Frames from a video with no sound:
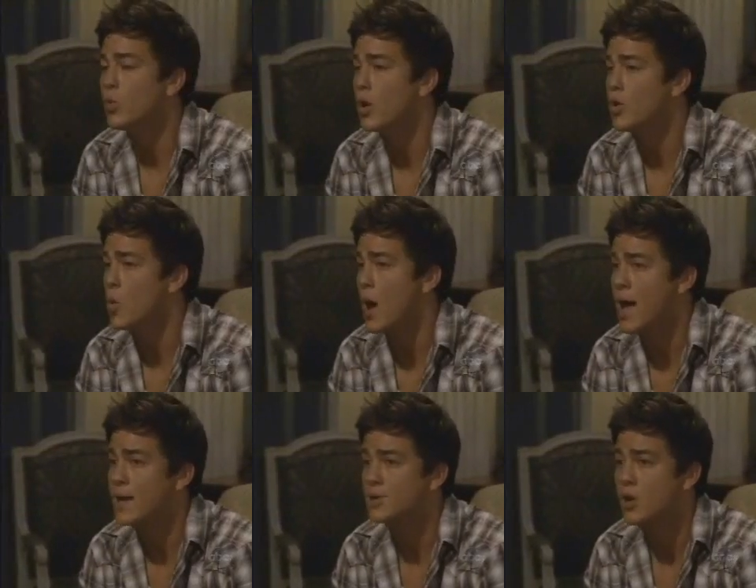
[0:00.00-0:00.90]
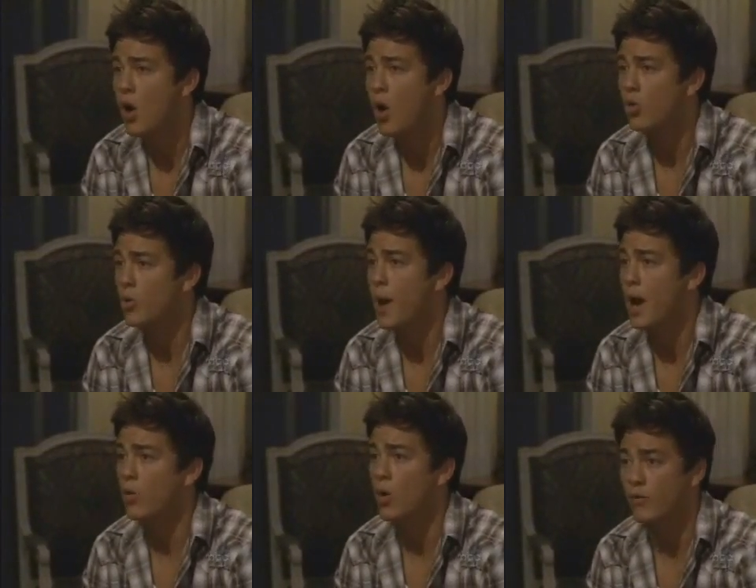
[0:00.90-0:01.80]
The, the, the one who has all the
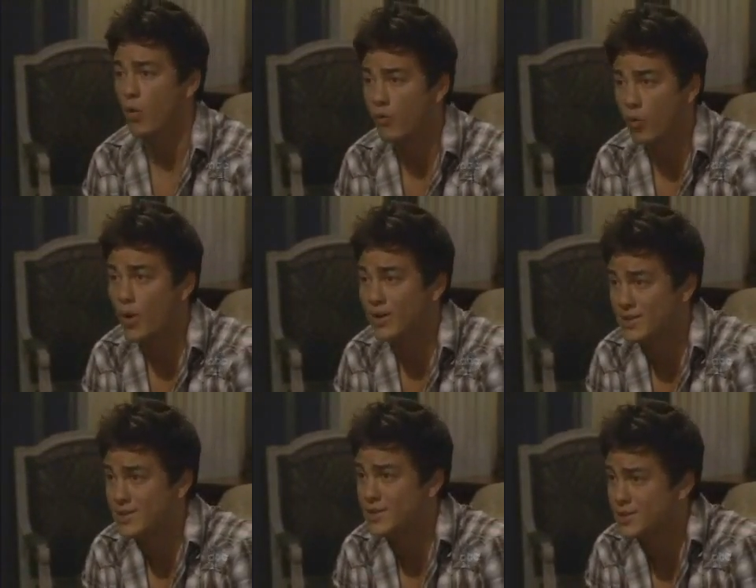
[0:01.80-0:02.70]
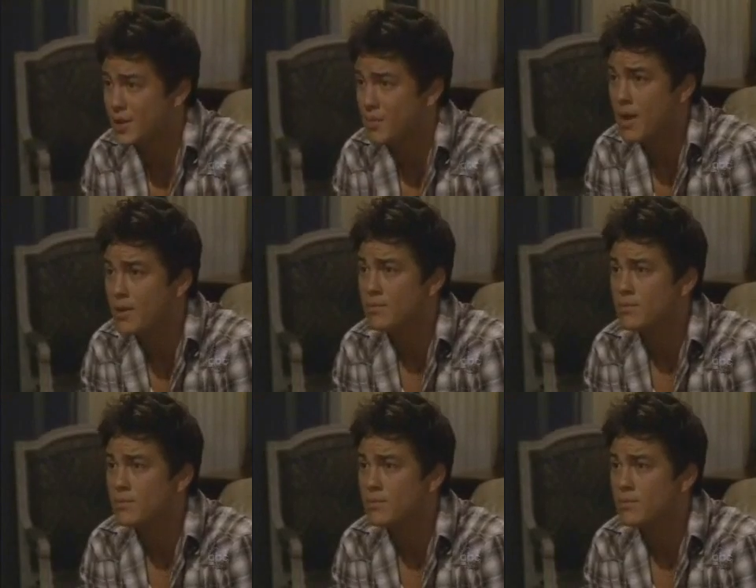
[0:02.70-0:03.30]
power over, over what decisions get